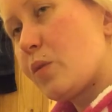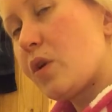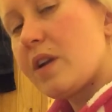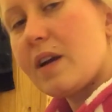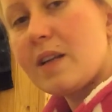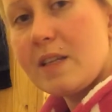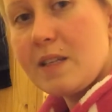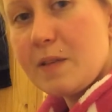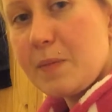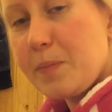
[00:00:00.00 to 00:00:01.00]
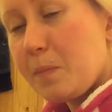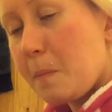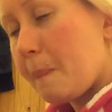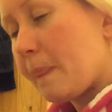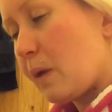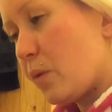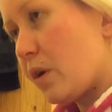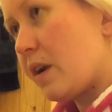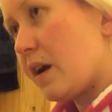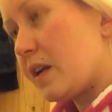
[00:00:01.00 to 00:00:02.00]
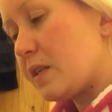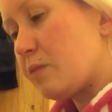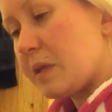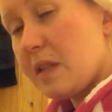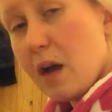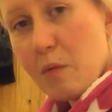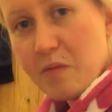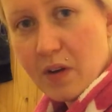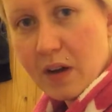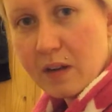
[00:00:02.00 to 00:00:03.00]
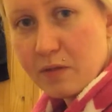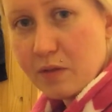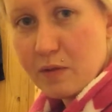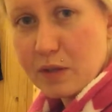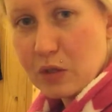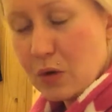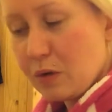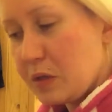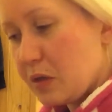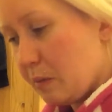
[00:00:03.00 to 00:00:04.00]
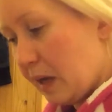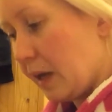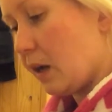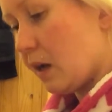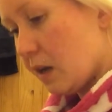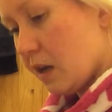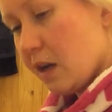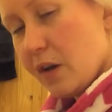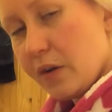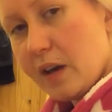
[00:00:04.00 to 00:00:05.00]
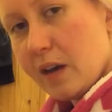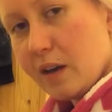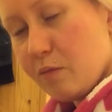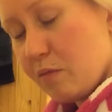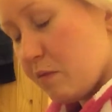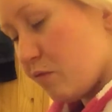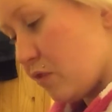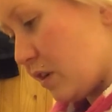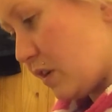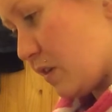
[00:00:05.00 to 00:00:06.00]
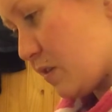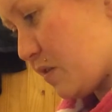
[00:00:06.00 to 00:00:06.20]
What did I did? What did I did? But now I'm fine, the fever is gone, so I'm like, okay, I'm ready.